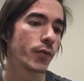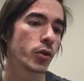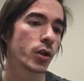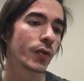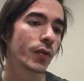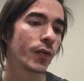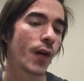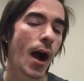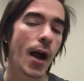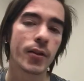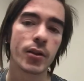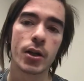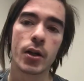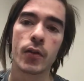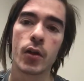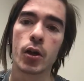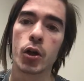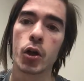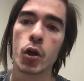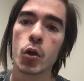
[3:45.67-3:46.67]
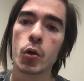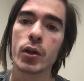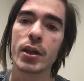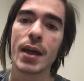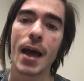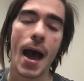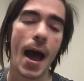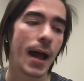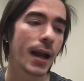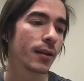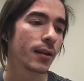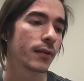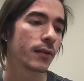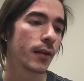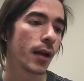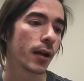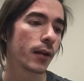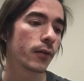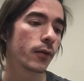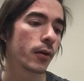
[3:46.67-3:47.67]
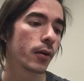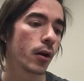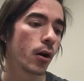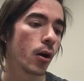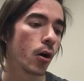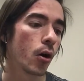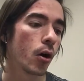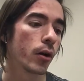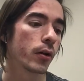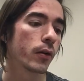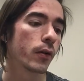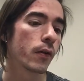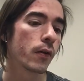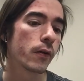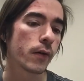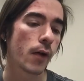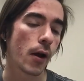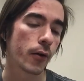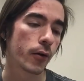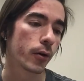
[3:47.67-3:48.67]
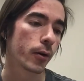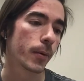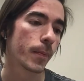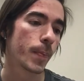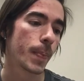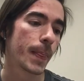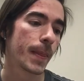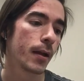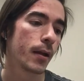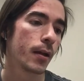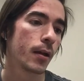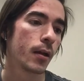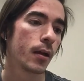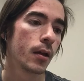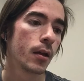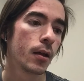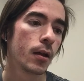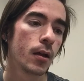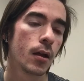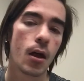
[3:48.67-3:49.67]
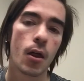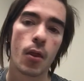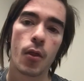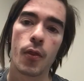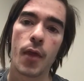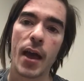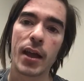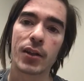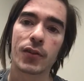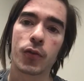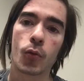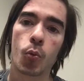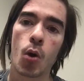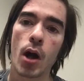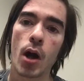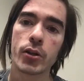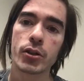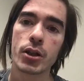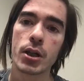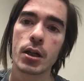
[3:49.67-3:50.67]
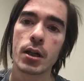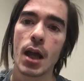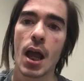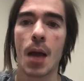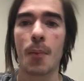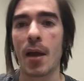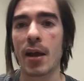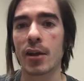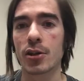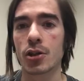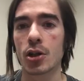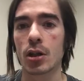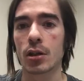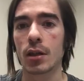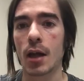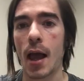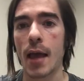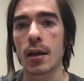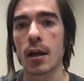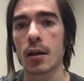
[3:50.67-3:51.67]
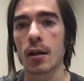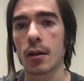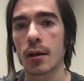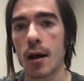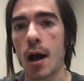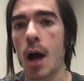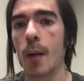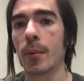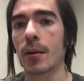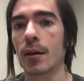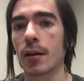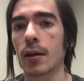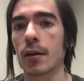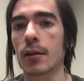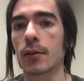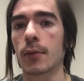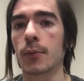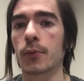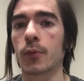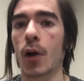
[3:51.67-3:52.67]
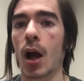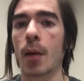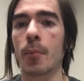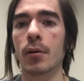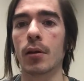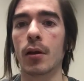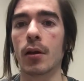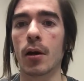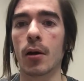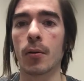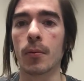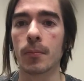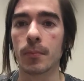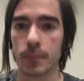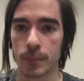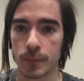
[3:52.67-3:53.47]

You can find it in the newly added section on Shudder. Thanks for watching, and make sure to like, comment, and subscribe below.